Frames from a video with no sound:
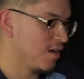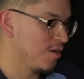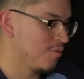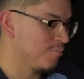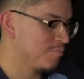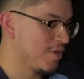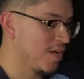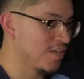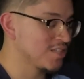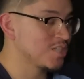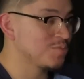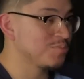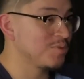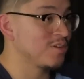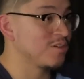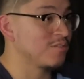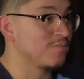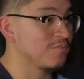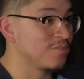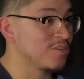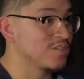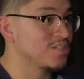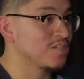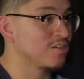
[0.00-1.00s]
not just being a
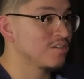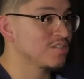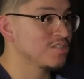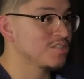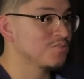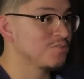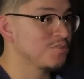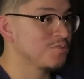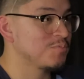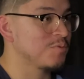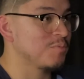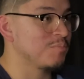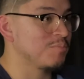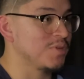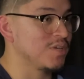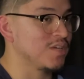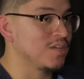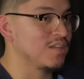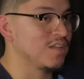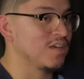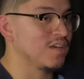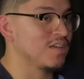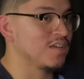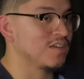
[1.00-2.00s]
first-generation student, but
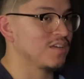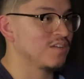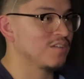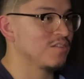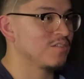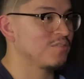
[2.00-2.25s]
being like